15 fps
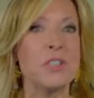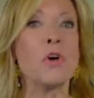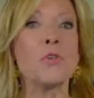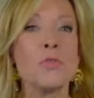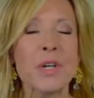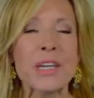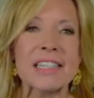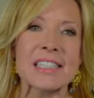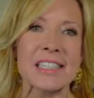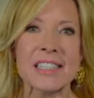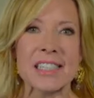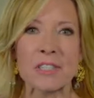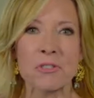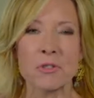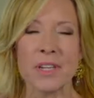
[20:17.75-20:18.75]
Don't forget to
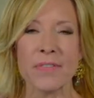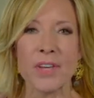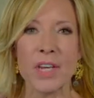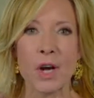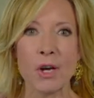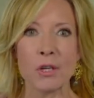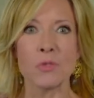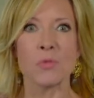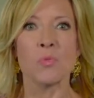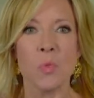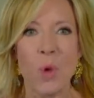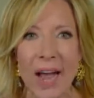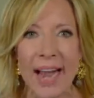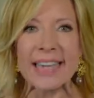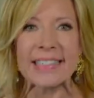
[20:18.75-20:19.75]
set your DVRs
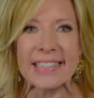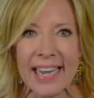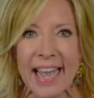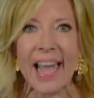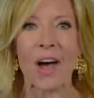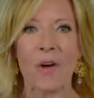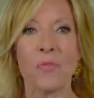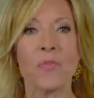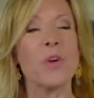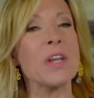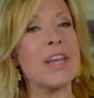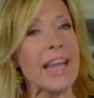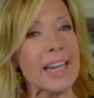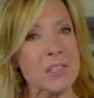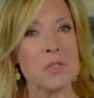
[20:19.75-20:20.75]
right now for
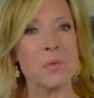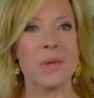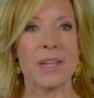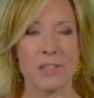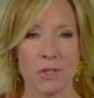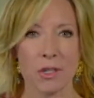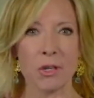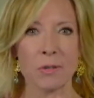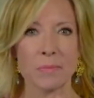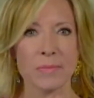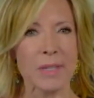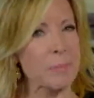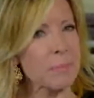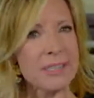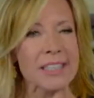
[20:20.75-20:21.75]
next week's show.
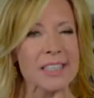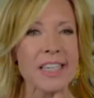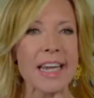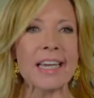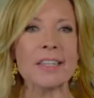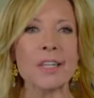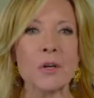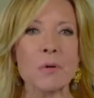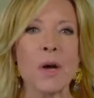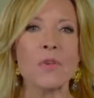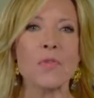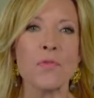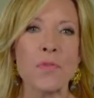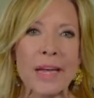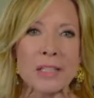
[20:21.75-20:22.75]
And please say hello on
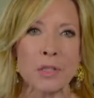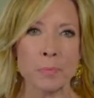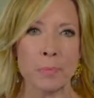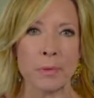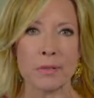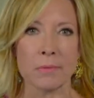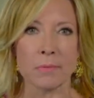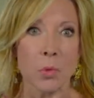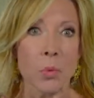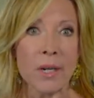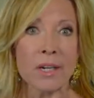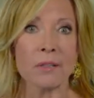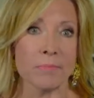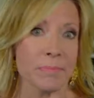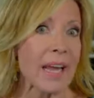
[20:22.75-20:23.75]
Facebook,
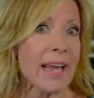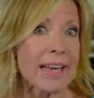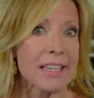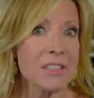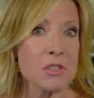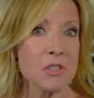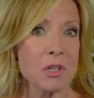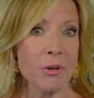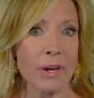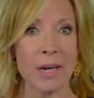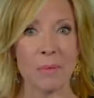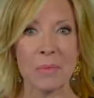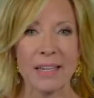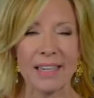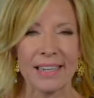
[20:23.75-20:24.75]
Twitter, and Instagram.
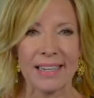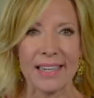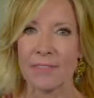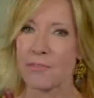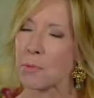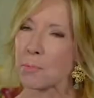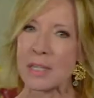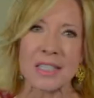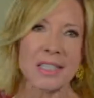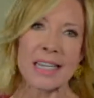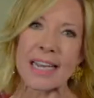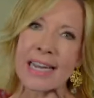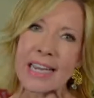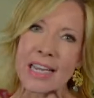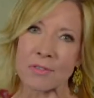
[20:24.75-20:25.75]
If you missed
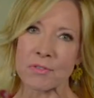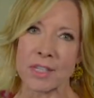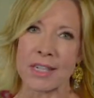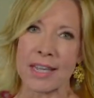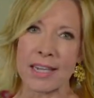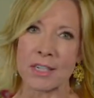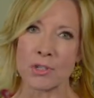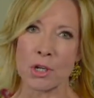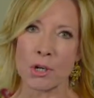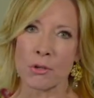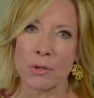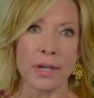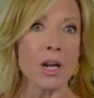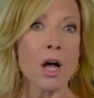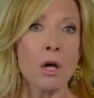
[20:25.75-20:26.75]
any of today's show, you
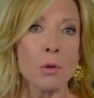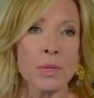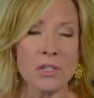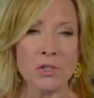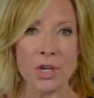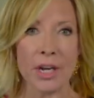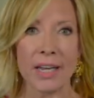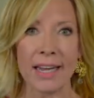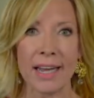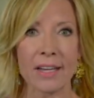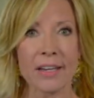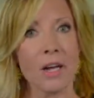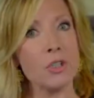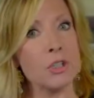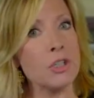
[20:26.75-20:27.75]
can always check it out
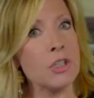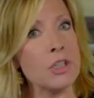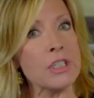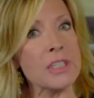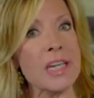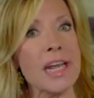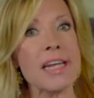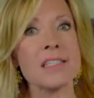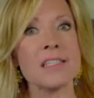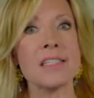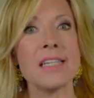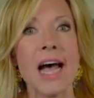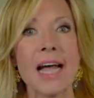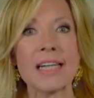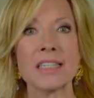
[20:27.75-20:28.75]
on
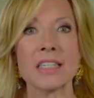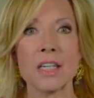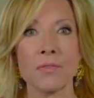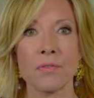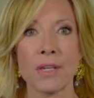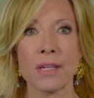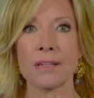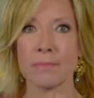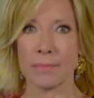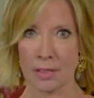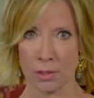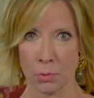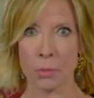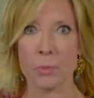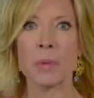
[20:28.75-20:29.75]
goodtaste.tv.
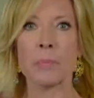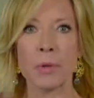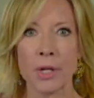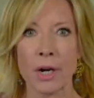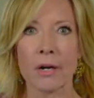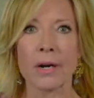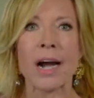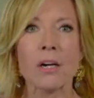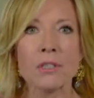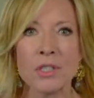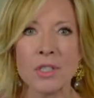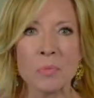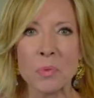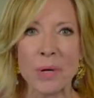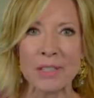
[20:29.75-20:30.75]
That's where we put our
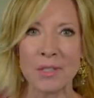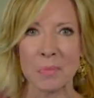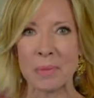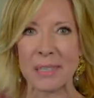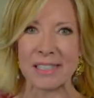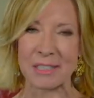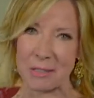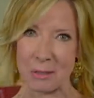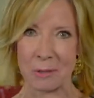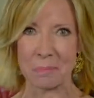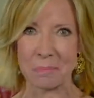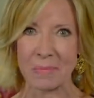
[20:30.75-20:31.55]
awesome recipes, too.